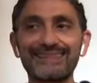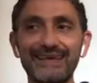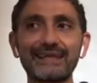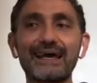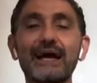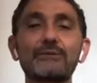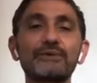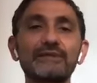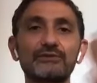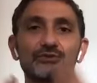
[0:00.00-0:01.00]
And then
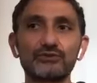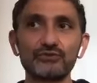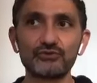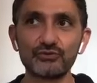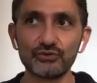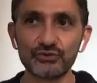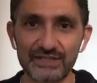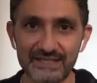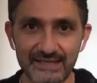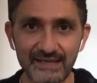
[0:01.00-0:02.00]
I will
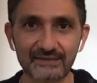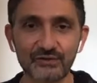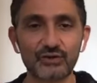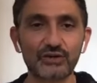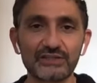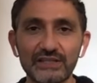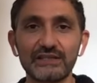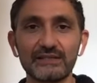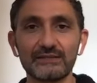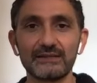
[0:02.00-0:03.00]
do the scent
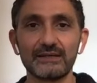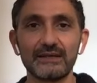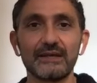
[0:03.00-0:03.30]
accordingly.